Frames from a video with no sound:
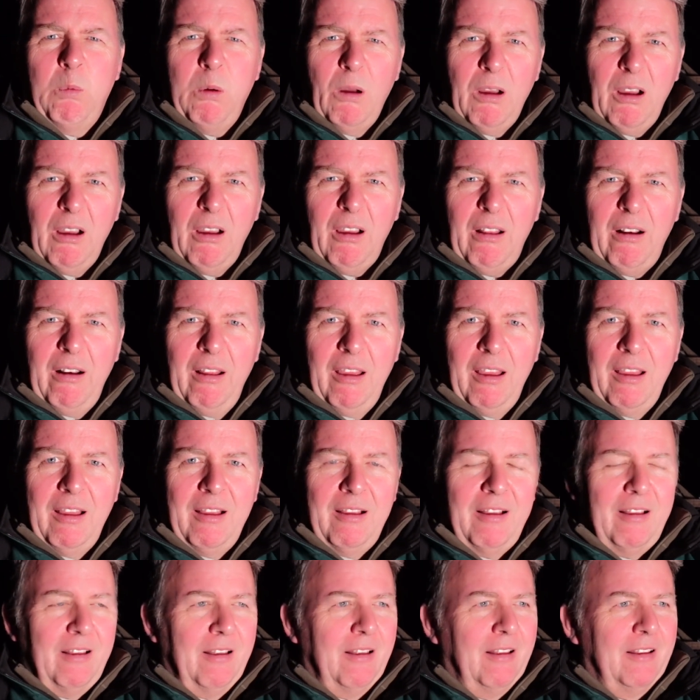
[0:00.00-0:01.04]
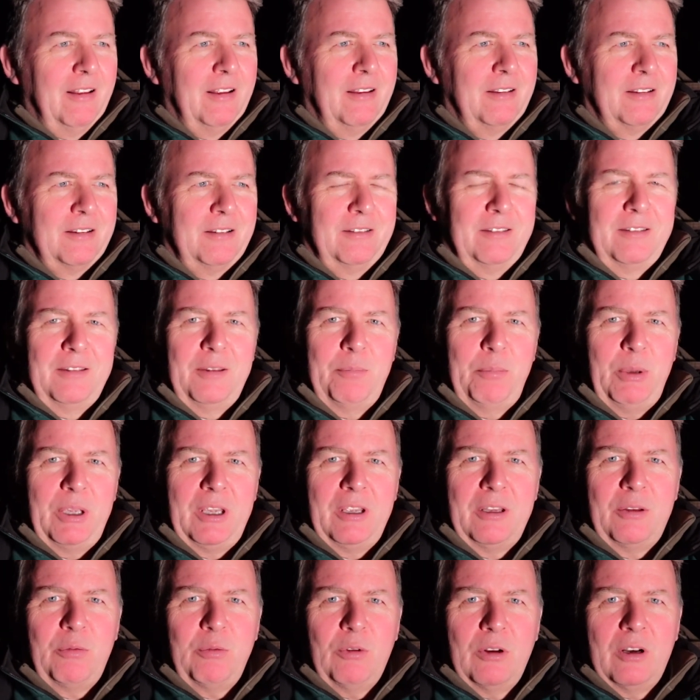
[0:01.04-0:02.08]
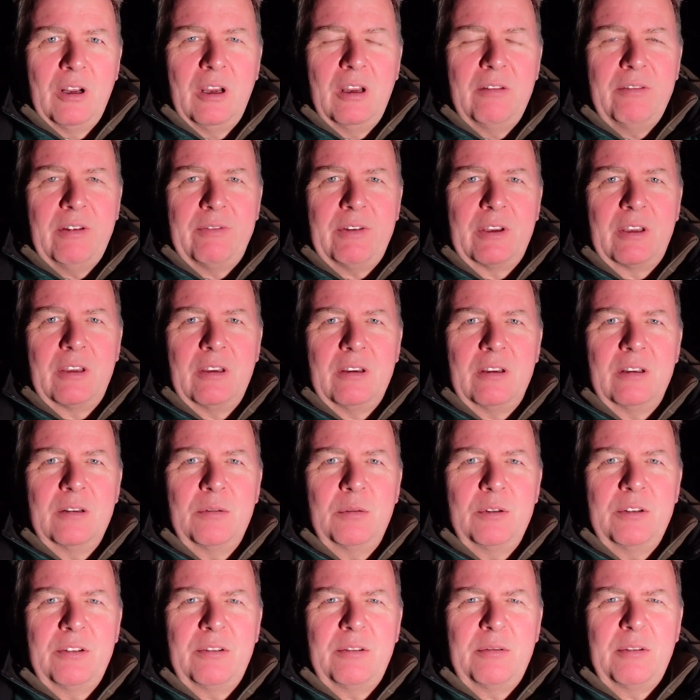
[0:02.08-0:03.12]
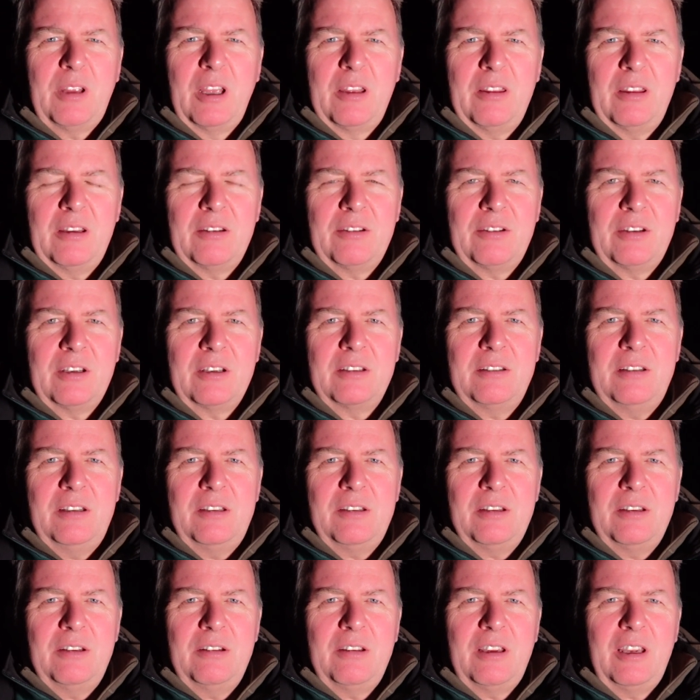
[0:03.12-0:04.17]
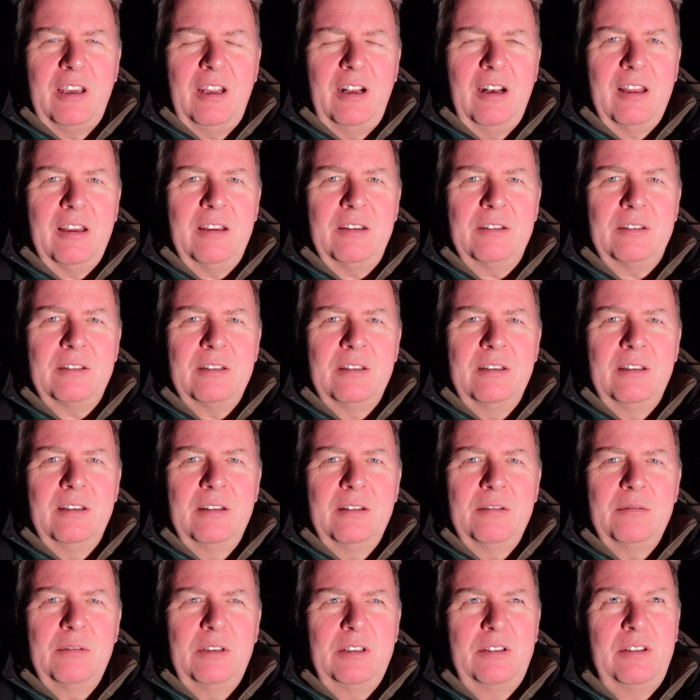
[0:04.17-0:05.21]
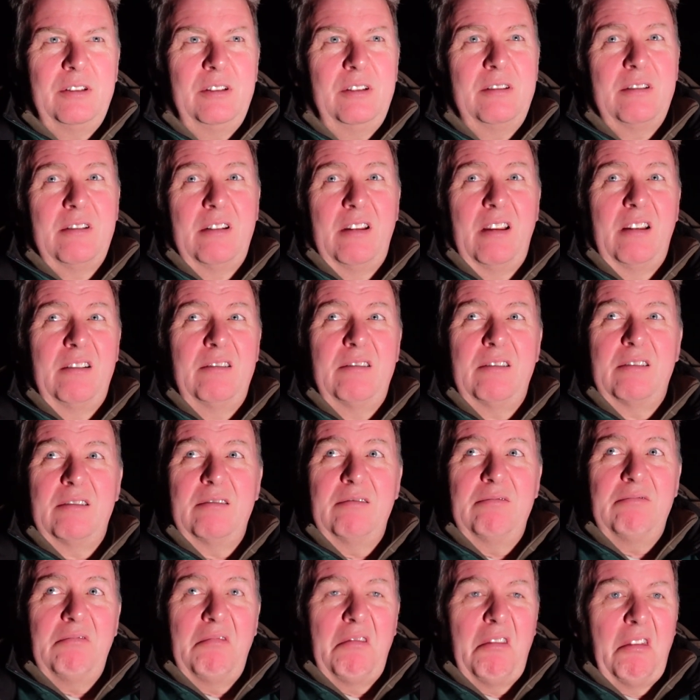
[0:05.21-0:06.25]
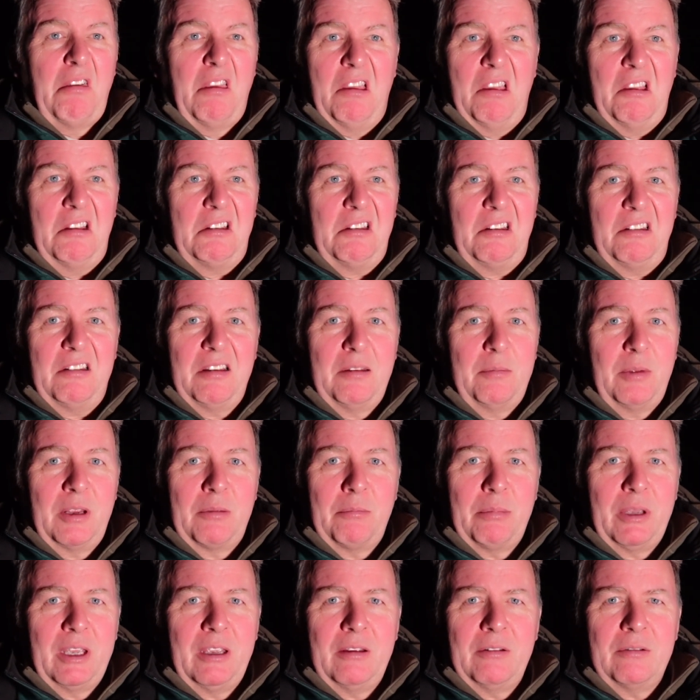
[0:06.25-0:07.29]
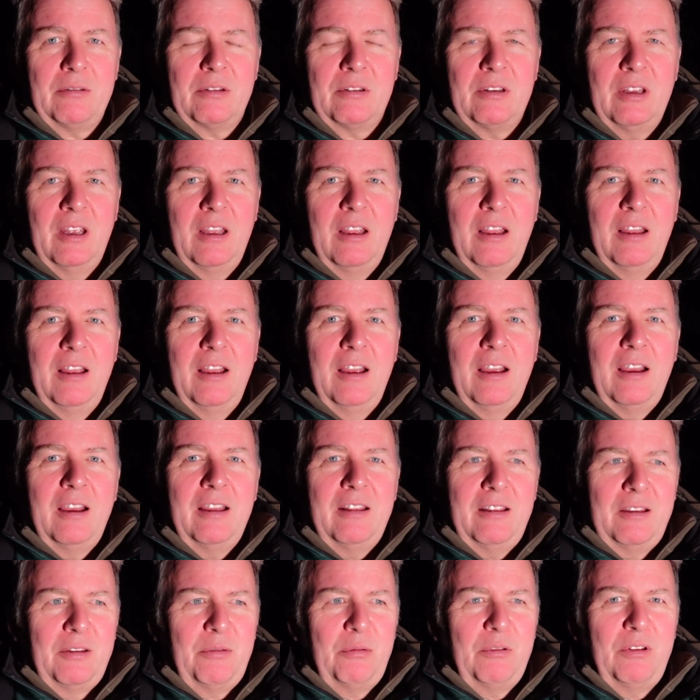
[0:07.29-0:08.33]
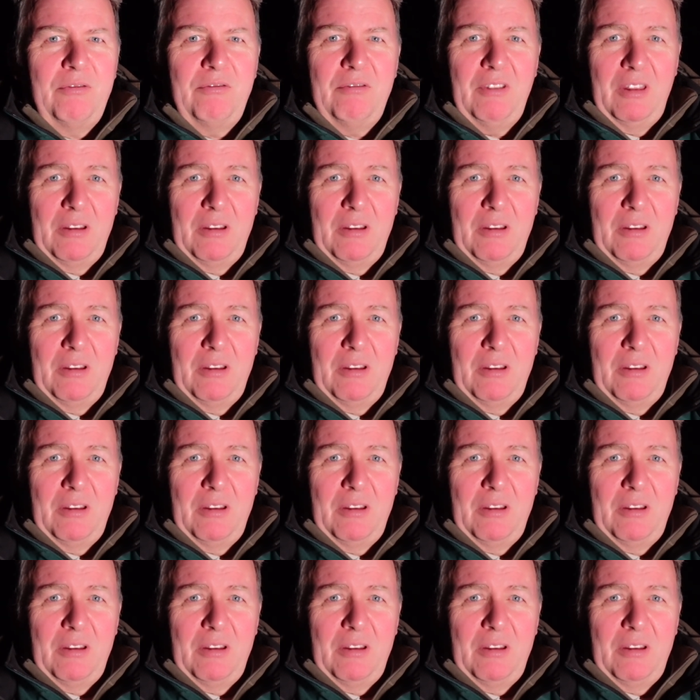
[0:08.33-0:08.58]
What? The biggest one I've ever cooked was, I think, 62 kilos, which is 130 something pounds. And it was